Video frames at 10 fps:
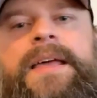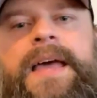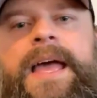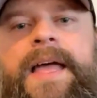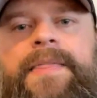
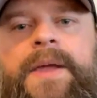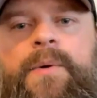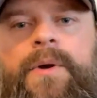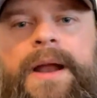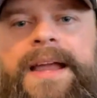and they
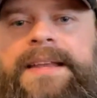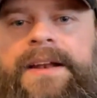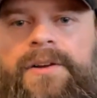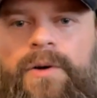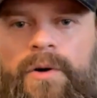were
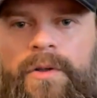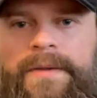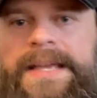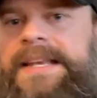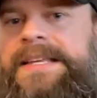
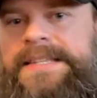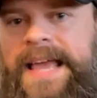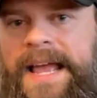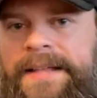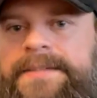identical in his
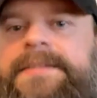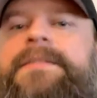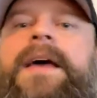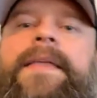hands.